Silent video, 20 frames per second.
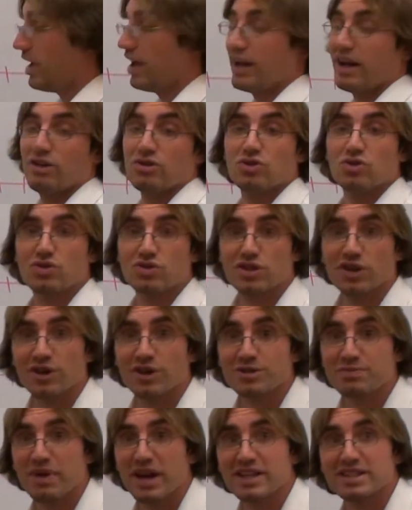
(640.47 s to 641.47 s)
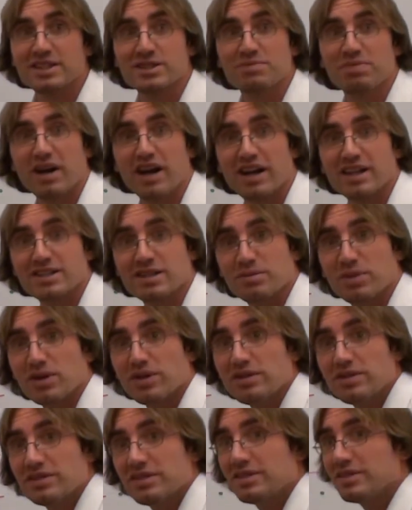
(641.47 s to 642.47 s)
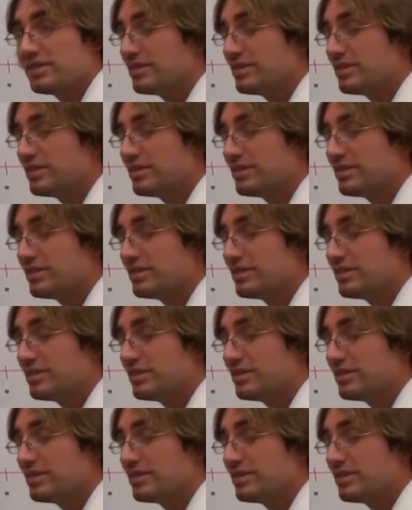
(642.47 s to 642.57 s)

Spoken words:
I'll do so as best as possible.